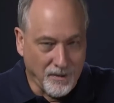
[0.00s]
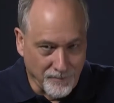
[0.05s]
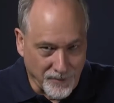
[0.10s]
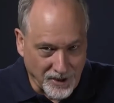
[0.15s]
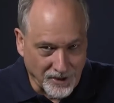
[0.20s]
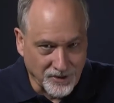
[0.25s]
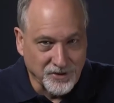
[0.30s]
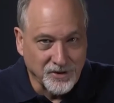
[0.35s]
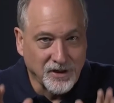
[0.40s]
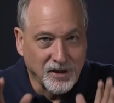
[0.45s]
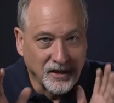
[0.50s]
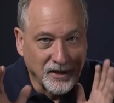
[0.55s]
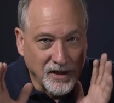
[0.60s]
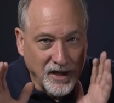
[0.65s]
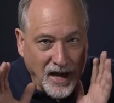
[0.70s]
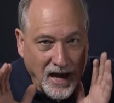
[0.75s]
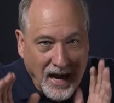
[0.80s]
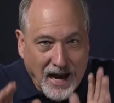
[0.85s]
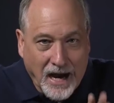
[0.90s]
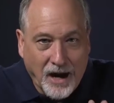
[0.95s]

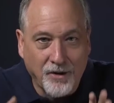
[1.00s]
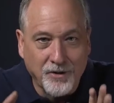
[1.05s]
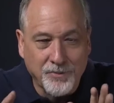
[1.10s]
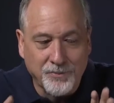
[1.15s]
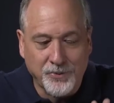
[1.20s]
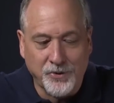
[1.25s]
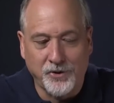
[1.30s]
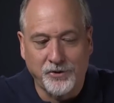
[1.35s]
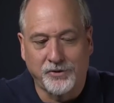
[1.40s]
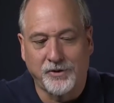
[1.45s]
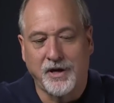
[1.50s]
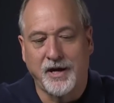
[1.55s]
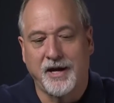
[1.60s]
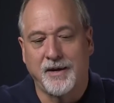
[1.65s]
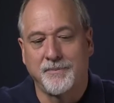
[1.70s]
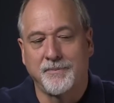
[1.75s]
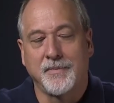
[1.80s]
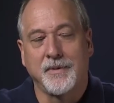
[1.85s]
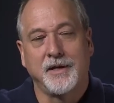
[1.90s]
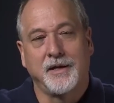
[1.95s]
basically how to
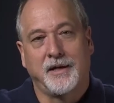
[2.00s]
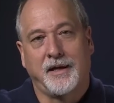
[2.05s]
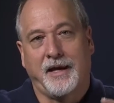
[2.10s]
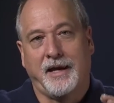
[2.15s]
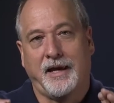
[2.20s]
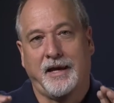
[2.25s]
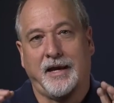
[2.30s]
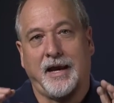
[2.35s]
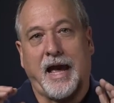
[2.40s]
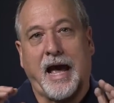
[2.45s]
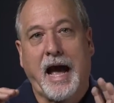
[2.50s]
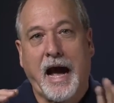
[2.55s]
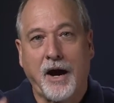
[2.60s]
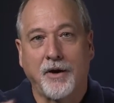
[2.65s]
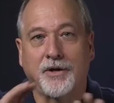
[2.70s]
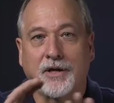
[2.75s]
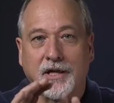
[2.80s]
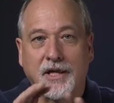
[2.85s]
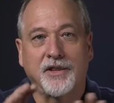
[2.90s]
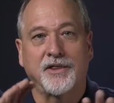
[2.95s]
program and
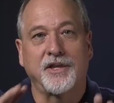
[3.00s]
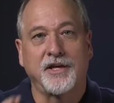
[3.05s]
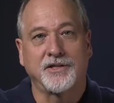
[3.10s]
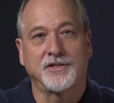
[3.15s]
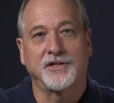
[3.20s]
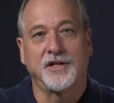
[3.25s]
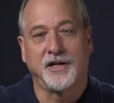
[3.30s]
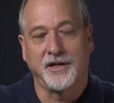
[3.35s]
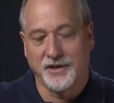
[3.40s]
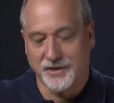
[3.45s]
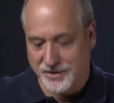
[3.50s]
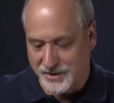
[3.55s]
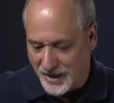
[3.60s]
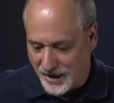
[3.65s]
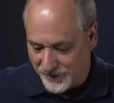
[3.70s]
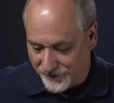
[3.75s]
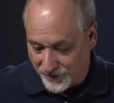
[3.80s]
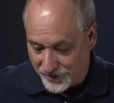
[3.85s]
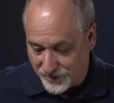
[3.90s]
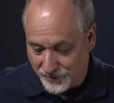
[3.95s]
how to get things done
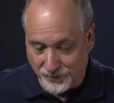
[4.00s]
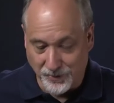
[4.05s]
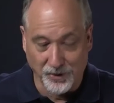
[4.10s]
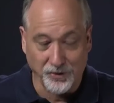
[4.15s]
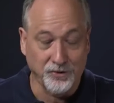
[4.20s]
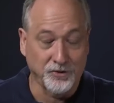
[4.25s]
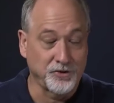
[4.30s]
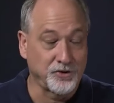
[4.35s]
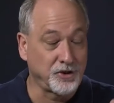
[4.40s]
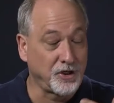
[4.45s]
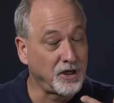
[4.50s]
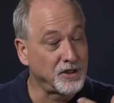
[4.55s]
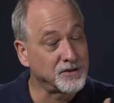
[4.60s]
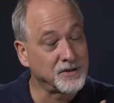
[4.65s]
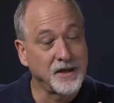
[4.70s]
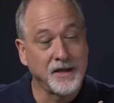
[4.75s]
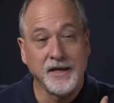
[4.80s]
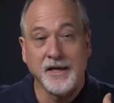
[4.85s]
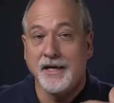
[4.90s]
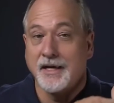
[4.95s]
inside of a computer,
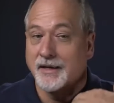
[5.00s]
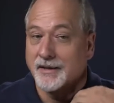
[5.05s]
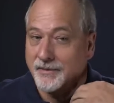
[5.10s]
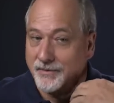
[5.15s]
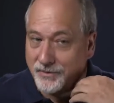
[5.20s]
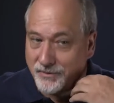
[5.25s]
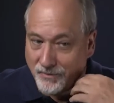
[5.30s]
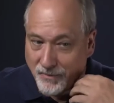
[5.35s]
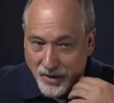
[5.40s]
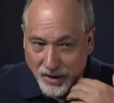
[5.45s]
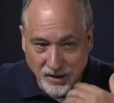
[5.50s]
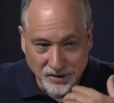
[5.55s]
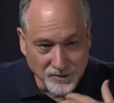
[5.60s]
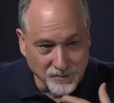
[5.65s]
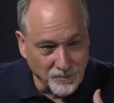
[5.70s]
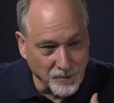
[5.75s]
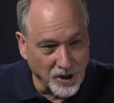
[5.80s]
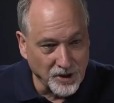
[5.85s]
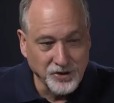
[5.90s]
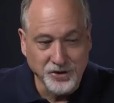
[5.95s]
just
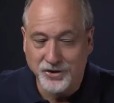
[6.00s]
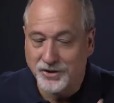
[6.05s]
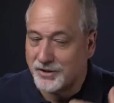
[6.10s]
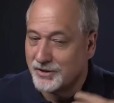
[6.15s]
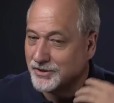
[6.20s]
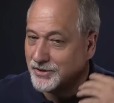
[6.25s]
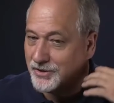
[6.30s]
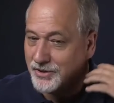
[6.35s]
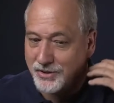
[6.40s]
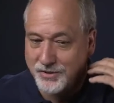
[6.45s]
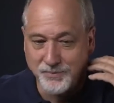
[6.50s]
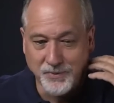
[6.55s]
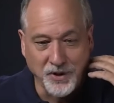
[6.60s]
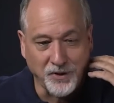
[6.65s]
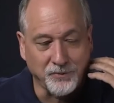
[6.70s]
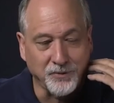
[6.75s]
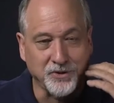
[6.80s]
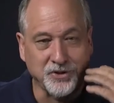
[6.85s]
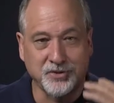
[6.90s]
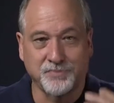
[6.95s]
as much to just
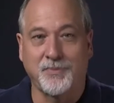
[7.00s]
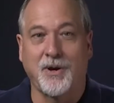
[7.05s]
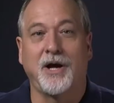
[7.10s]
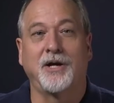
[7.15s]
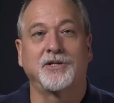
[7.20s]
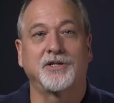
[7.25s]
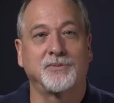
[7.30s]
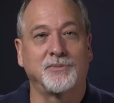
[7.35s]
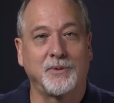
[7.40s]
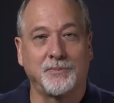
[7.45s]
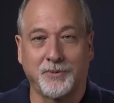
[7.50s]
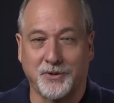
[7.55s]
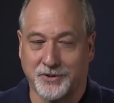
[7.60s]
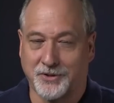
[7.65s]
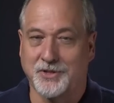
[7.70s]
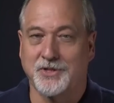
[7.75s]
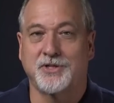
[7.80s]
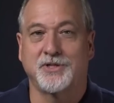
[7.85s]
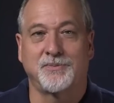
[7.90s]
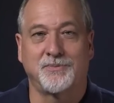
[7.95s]
be a responsible
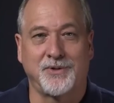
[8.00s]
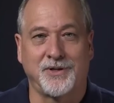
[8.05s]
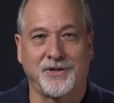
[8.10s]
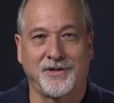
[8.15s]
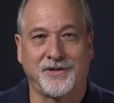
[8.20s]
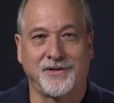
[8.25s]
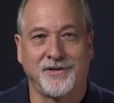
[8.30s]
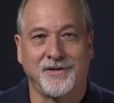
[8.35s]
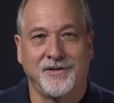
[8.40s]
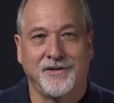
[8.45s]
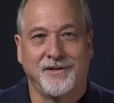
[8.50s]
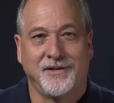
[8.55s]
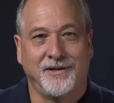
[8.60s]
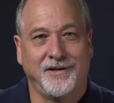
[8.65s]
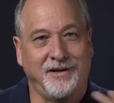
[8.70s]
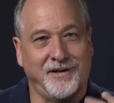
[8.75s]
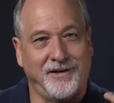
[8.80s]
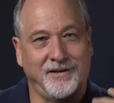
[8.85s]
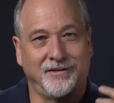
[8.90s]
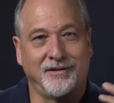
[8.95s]
participant
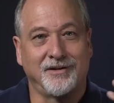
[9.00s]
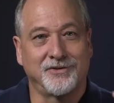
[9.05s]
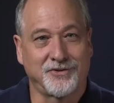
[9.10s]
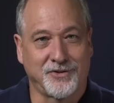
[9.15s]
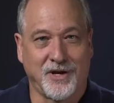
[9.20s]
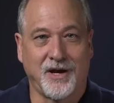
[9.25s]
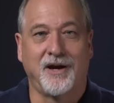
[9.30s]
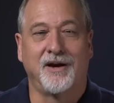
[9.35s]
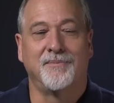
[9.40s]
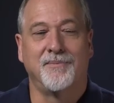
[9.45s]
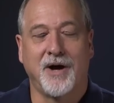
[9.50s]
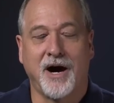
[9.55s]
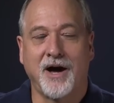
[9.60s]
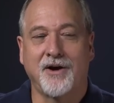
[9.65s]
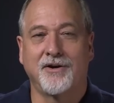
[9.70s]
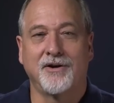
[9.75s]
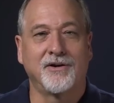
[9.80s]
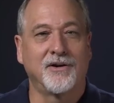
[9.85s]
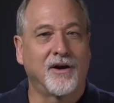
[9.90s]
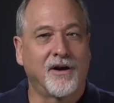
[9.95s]
in a
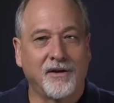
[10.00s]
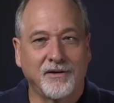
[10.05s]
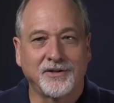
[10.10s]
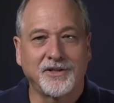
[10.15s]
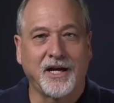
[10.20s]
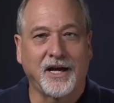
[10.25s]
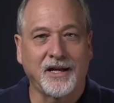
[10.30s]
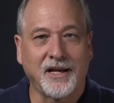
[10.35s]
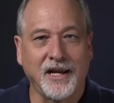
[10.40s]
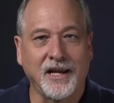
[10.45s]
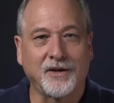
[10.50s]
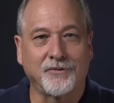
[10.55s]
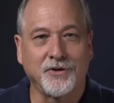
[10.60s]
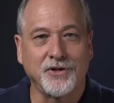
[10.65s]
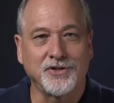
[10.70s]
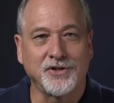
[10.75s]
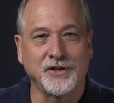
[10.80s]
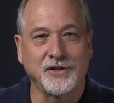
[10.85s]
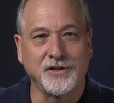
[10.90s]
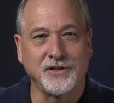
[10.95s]
modern,
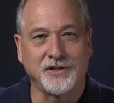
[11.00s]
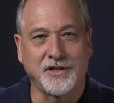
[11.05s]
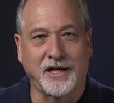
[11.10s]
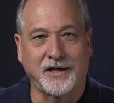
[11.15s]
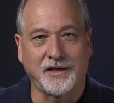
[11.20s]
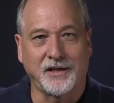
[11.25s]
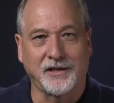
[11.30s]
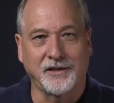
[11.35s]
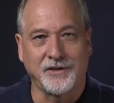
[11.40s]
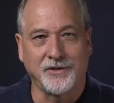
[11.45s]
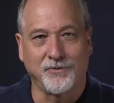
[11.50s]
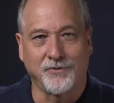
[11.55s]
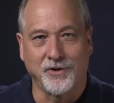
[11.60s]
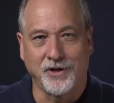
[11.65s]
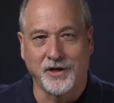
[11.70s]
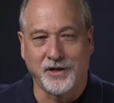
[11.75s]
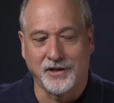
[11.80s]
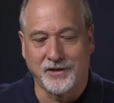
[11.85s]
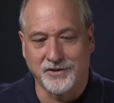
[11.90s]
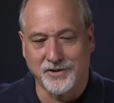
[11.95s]
increasingly technically
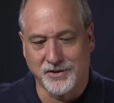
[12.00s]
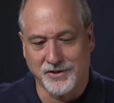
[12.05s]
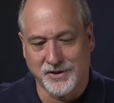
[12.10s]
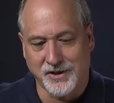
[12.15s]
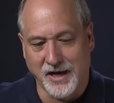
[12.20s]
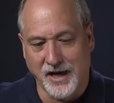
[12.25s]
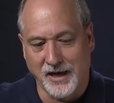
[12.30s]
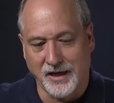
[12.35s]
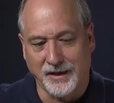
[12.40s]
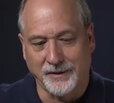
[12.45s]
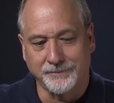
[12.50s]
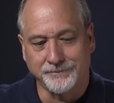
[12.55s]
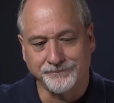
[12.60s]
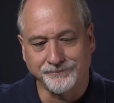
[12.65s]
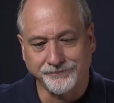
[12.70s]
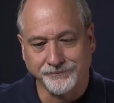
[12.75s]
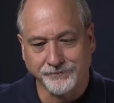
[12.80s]
oriented society.